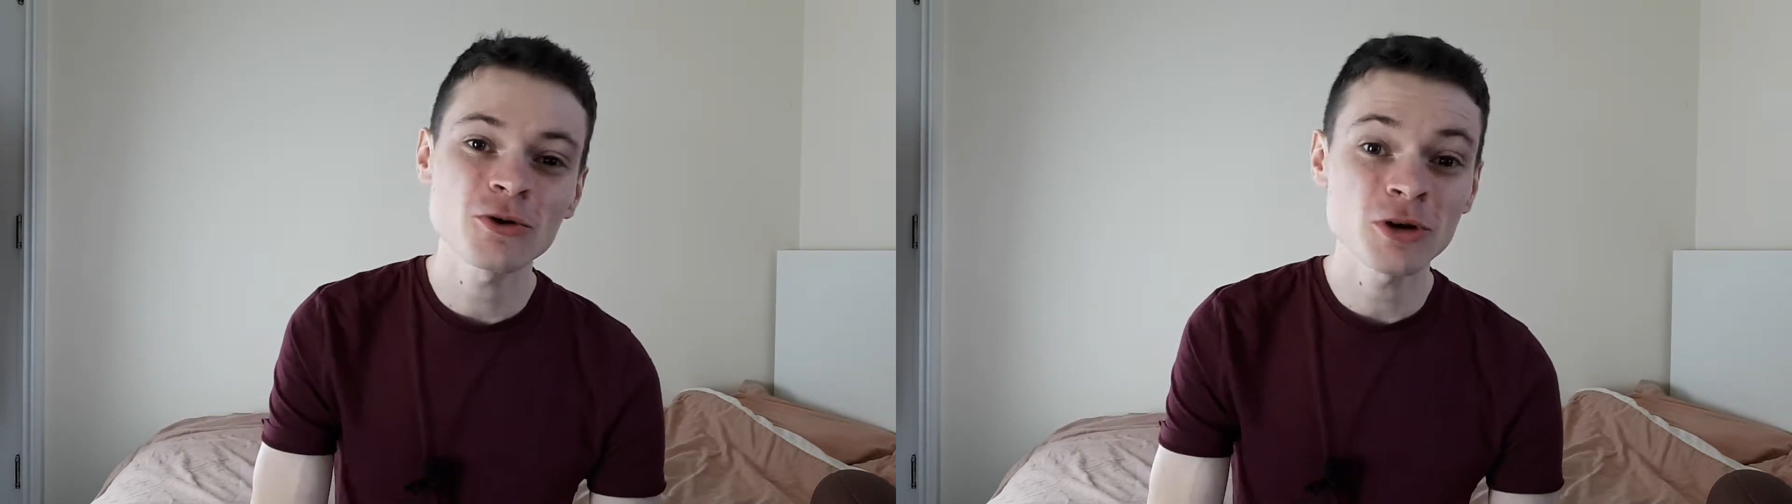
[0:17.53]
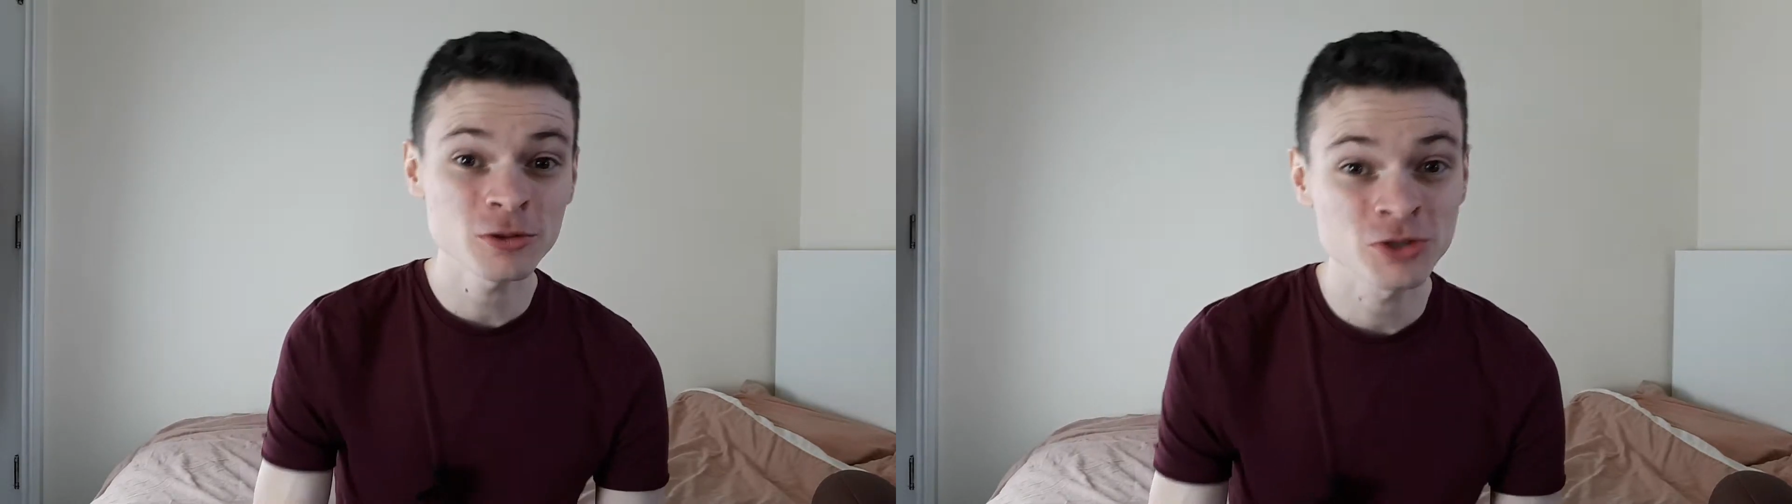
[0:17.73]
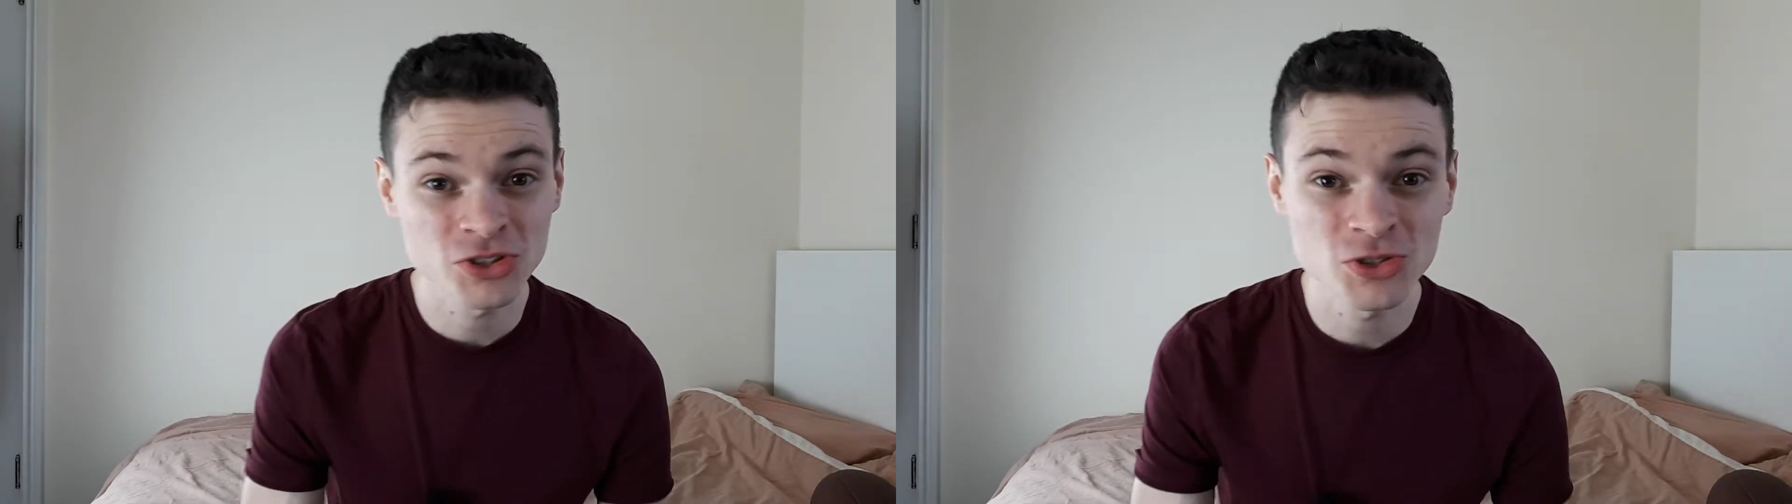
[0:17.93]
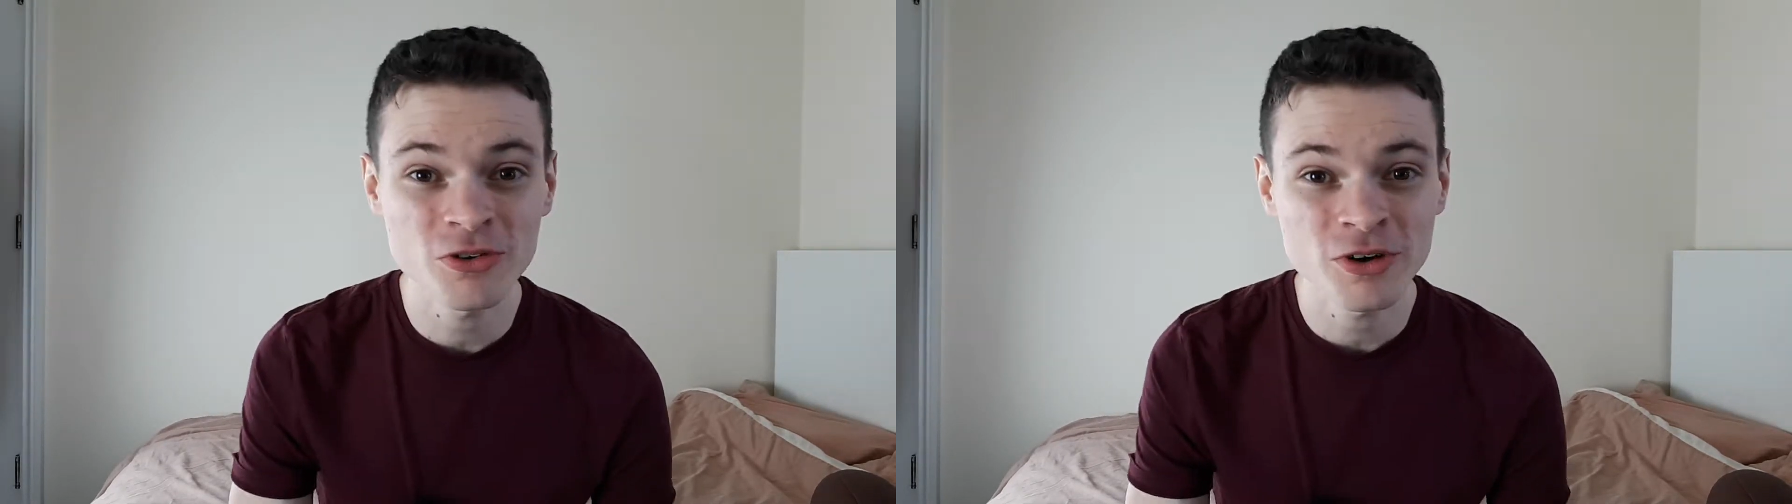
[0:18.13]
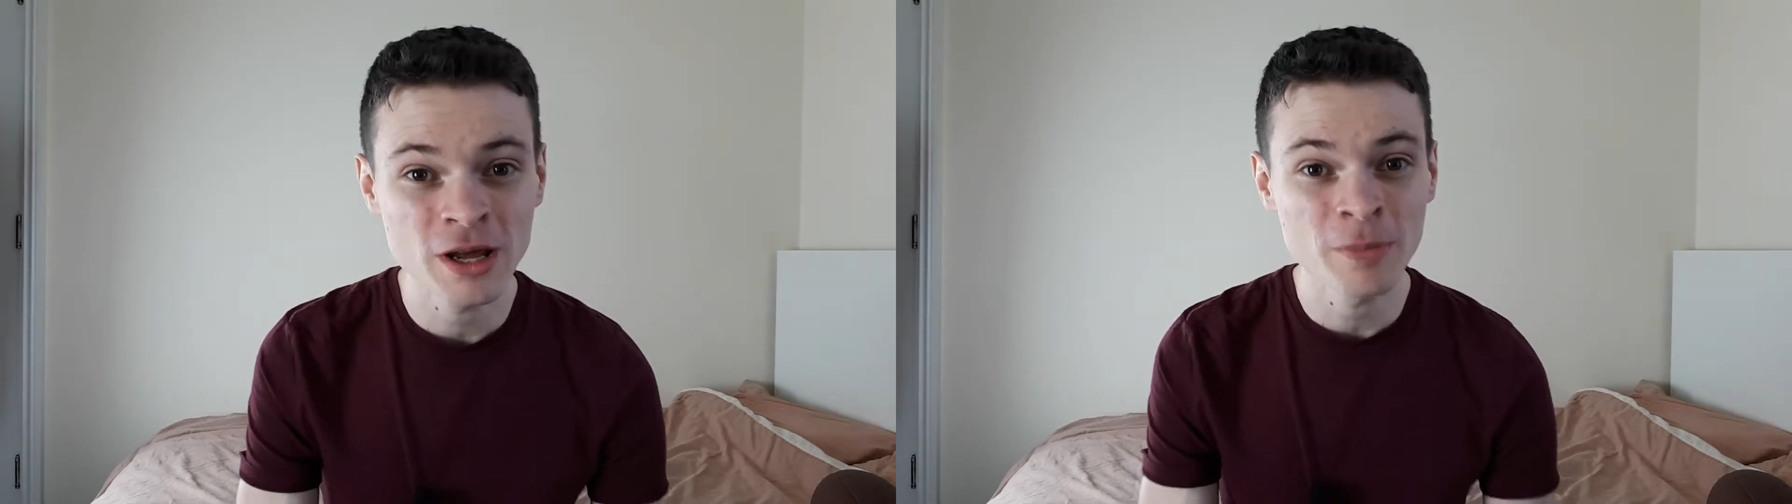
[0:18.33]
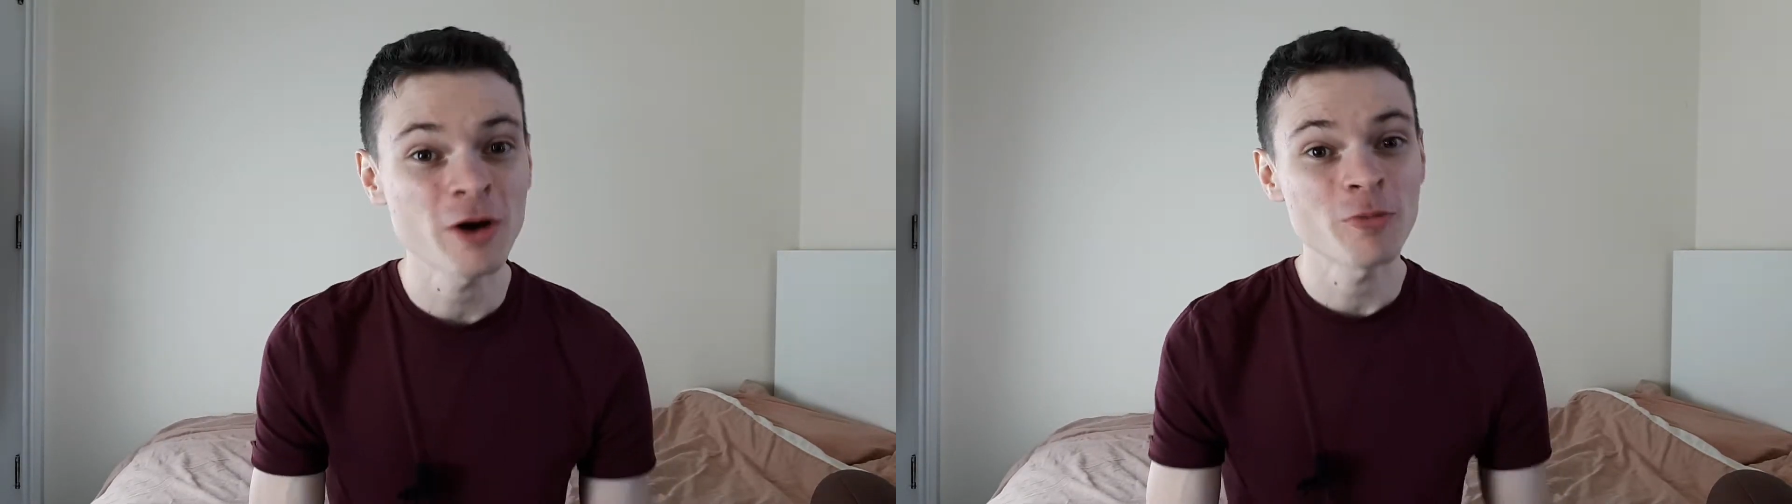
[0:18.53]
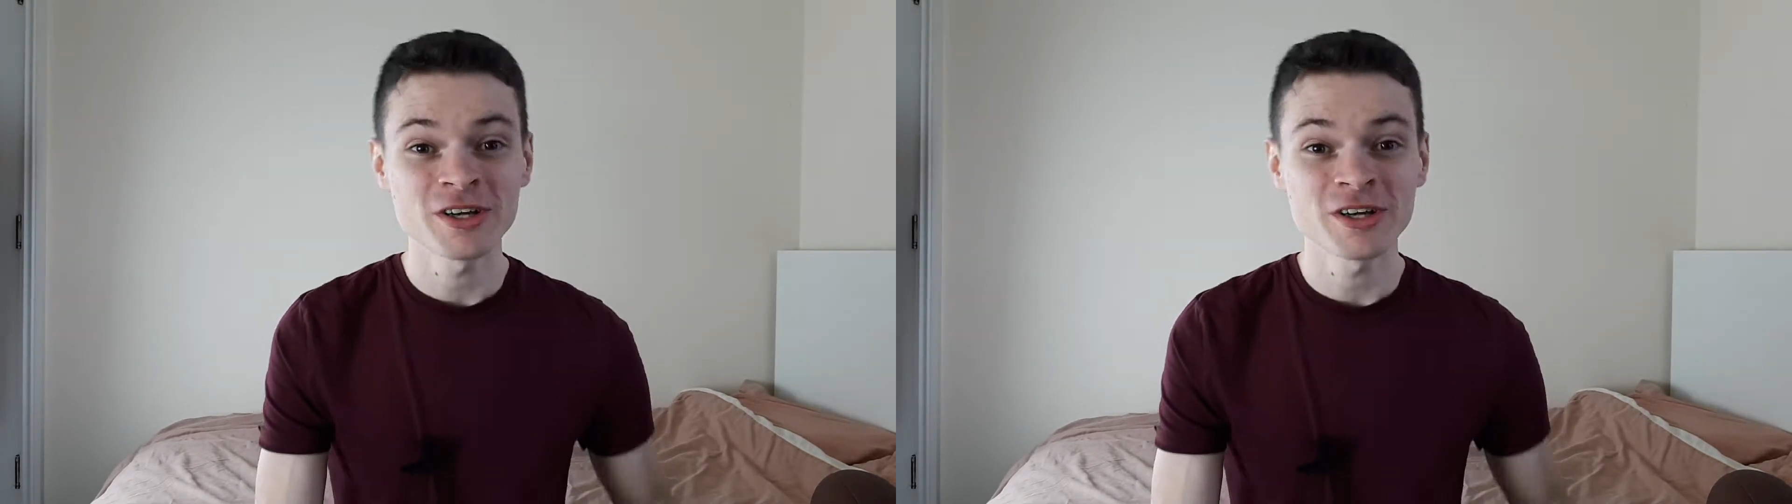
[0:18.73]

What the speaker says: you a little story about